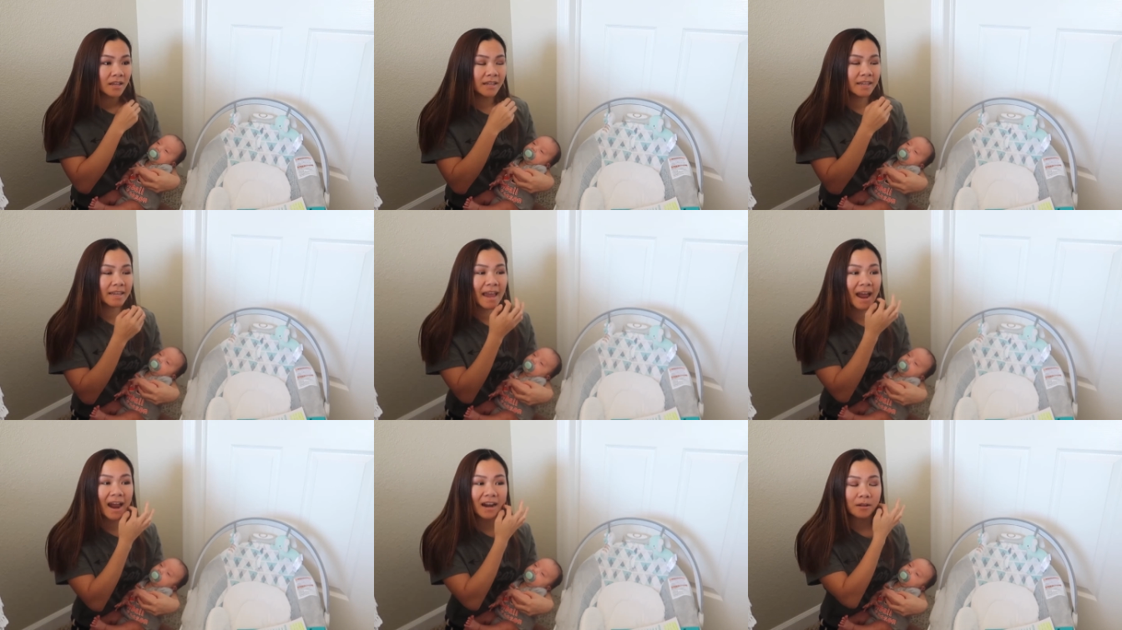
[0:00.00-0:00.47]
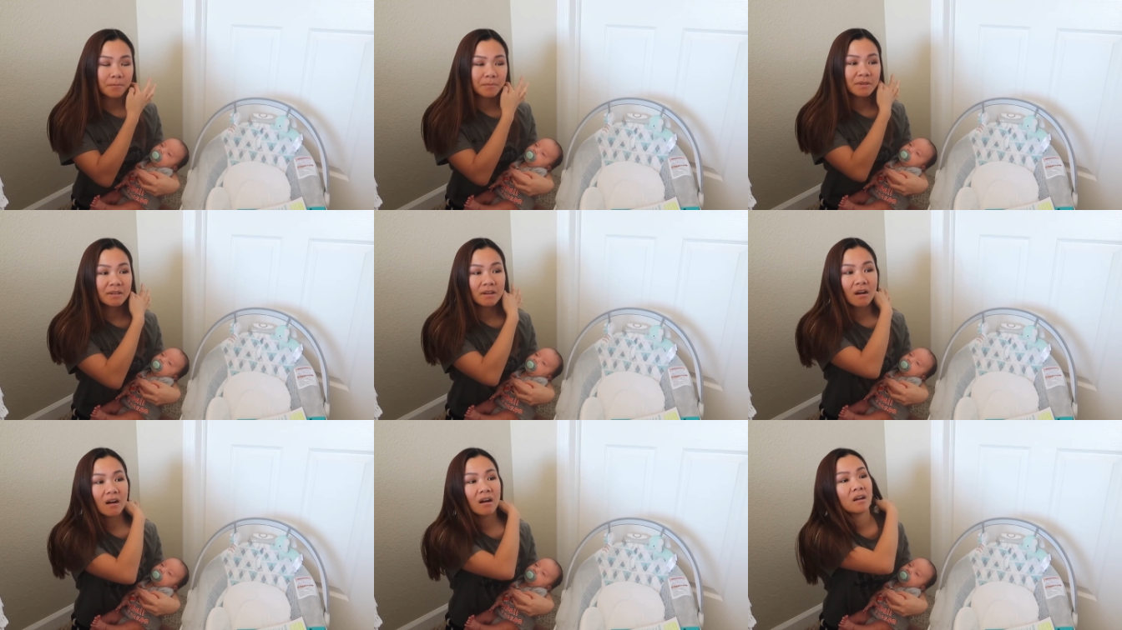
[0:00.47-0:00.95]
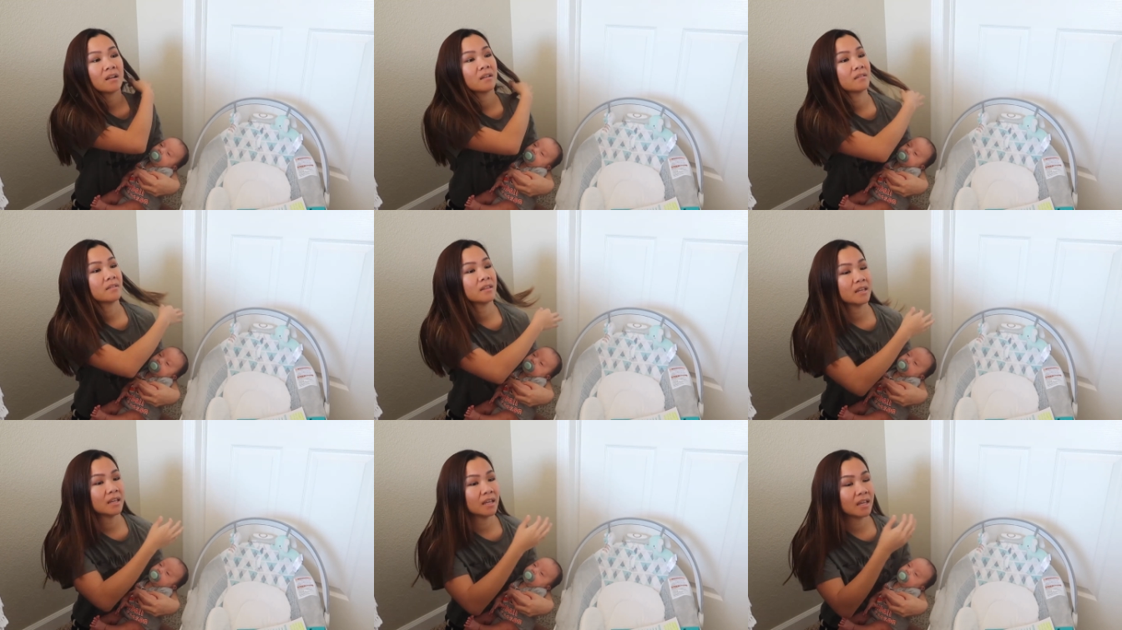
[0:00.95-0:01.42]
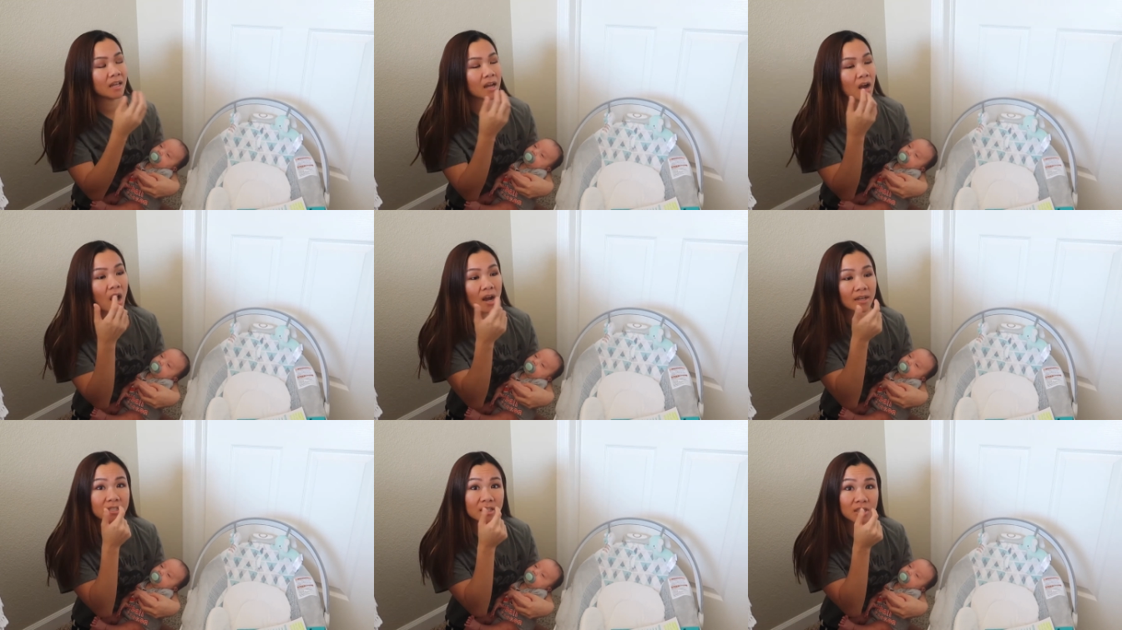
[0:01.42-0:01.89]
He had to be on the
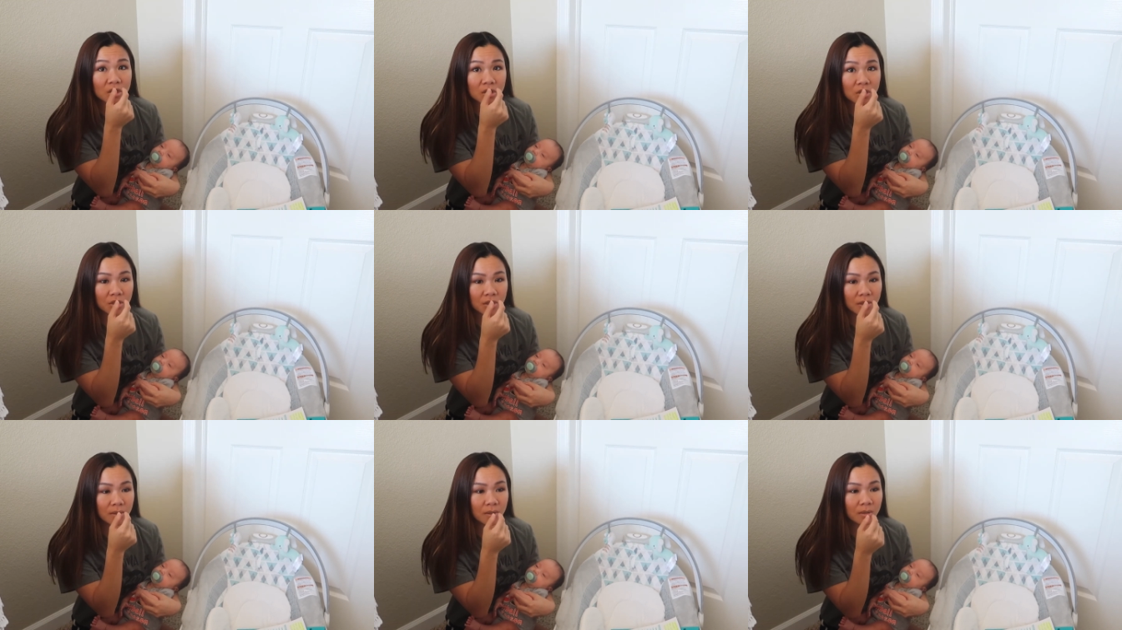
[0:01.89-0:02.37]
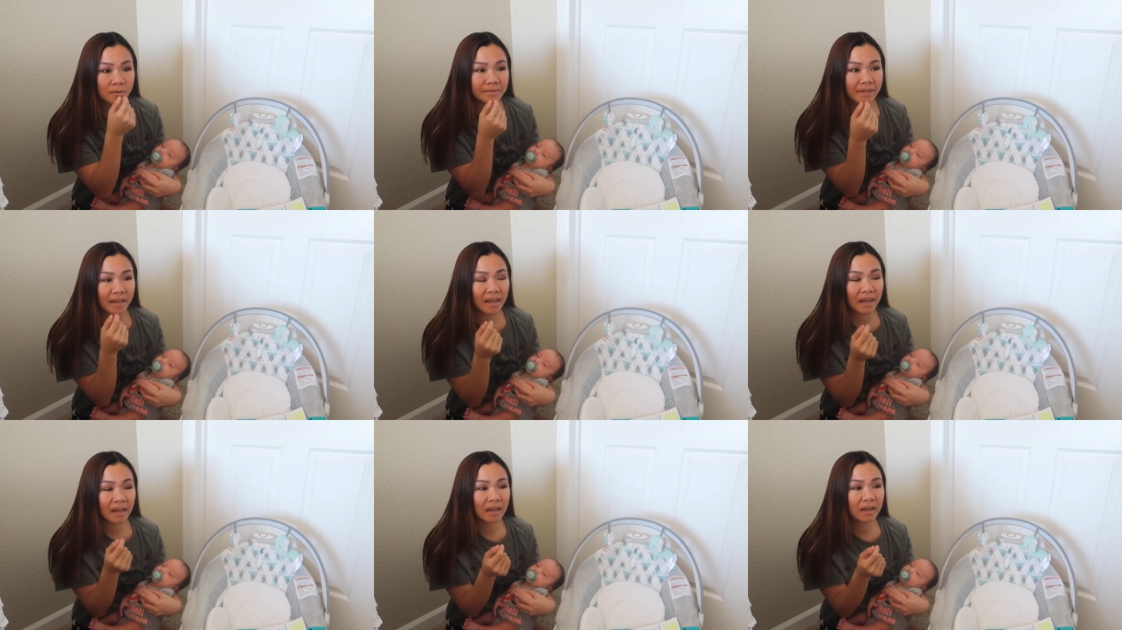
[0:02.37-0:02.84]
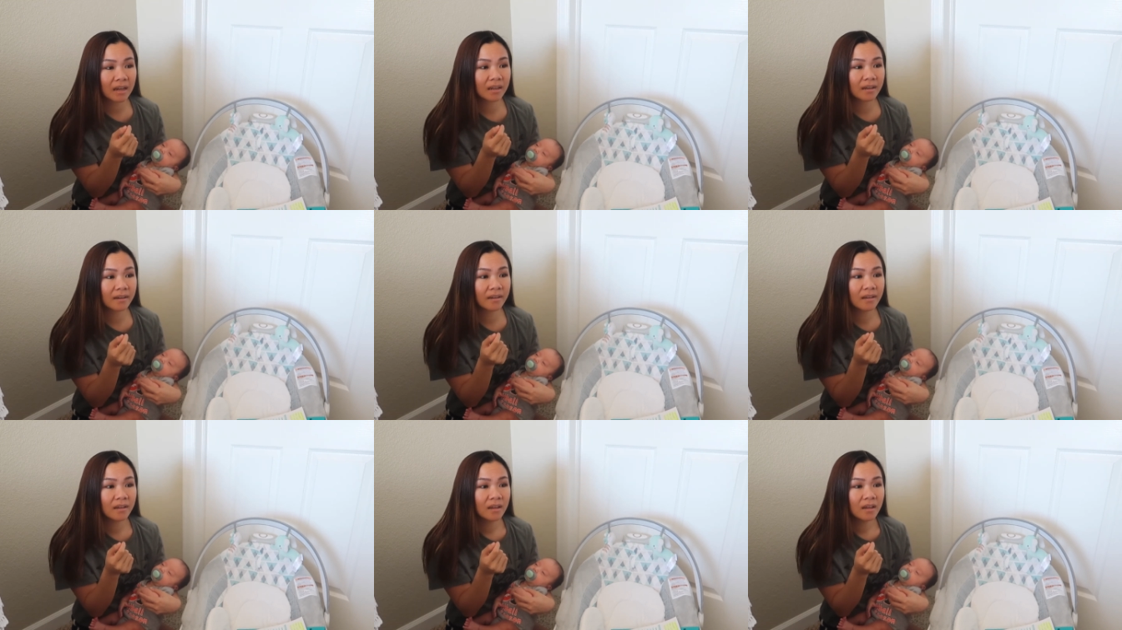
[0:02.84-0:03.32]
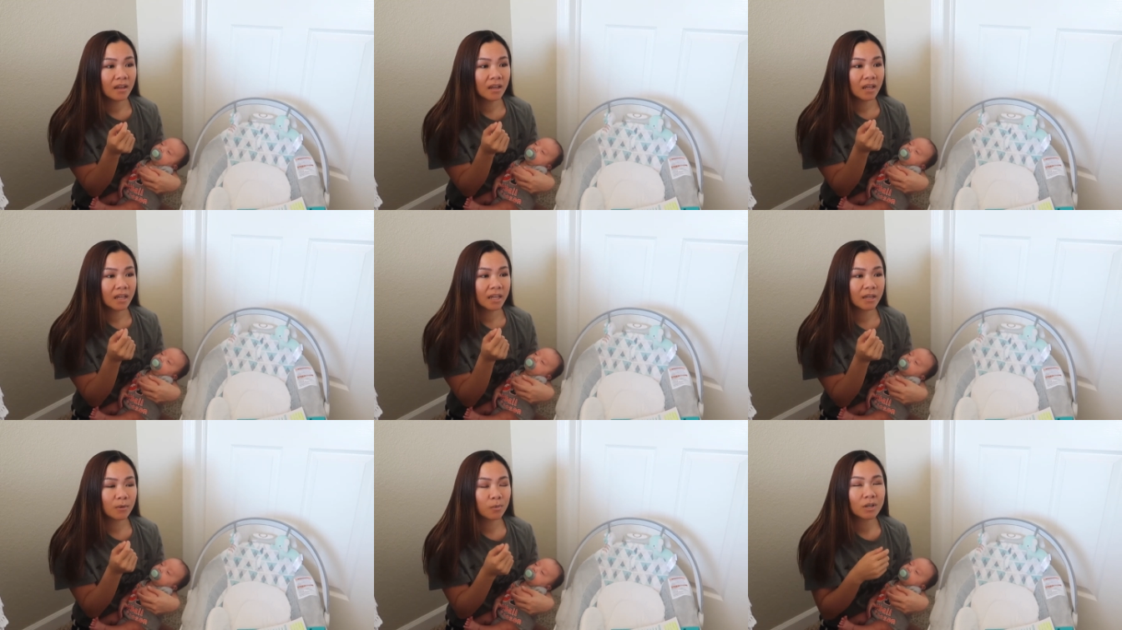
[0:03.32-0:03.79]
oxygen tubes, and
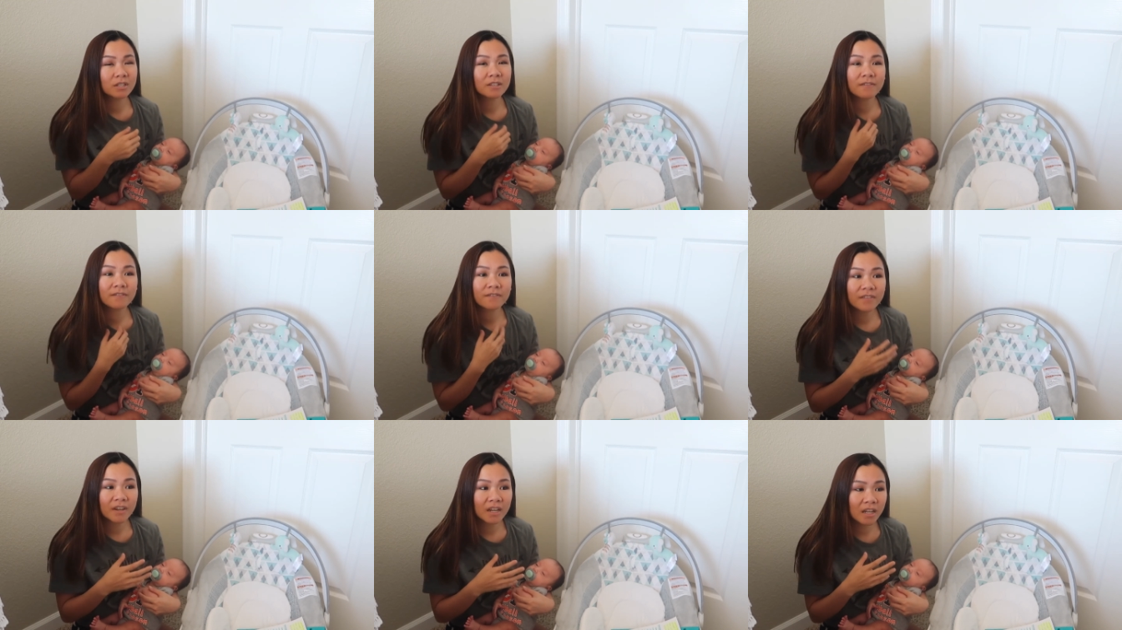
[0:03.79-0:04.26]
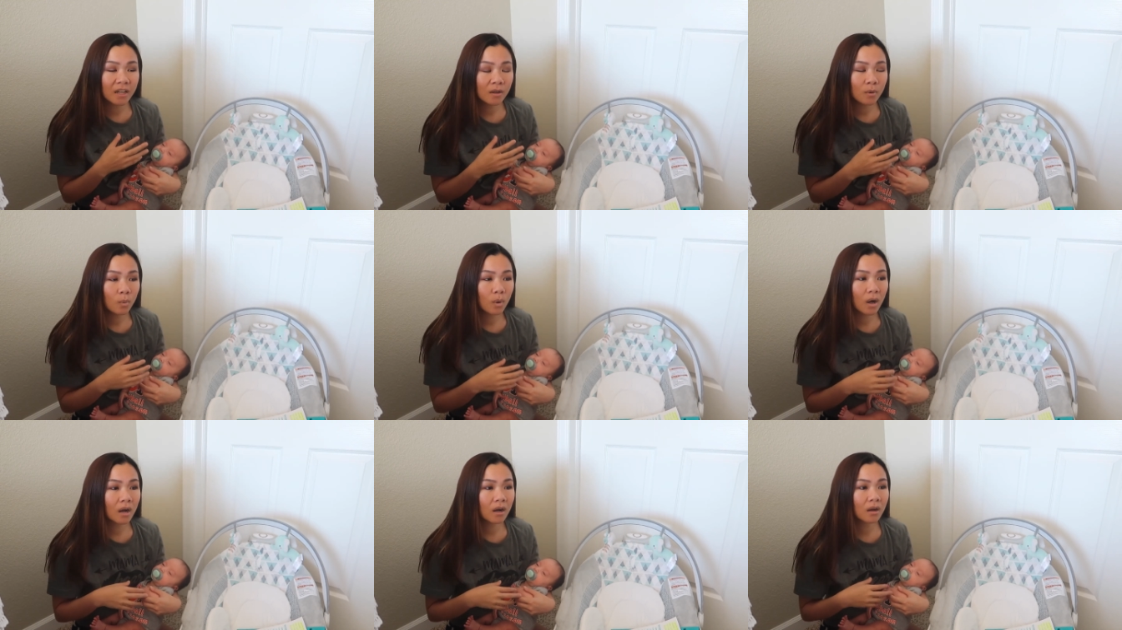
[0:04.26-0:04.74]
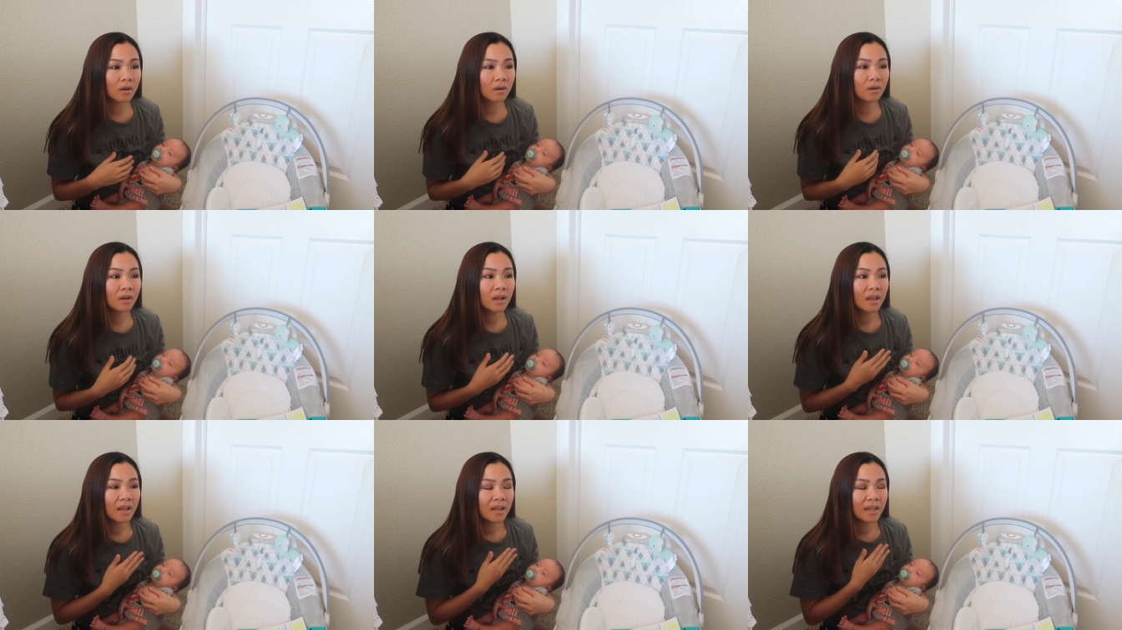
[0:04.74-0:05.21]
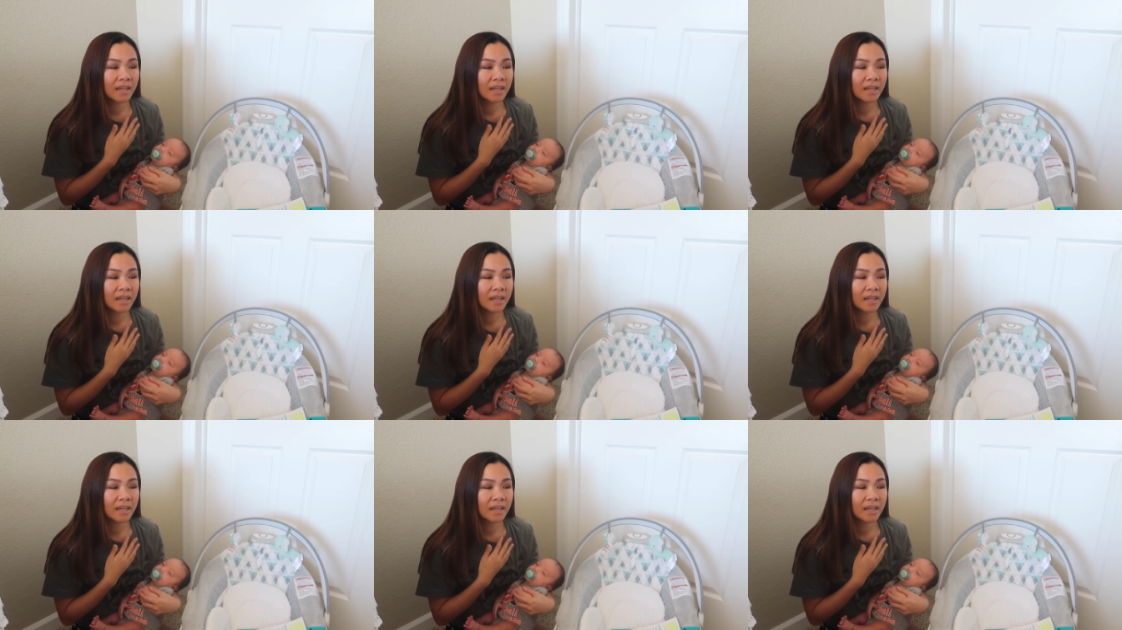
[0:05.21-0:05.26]
he wasn't feeding well.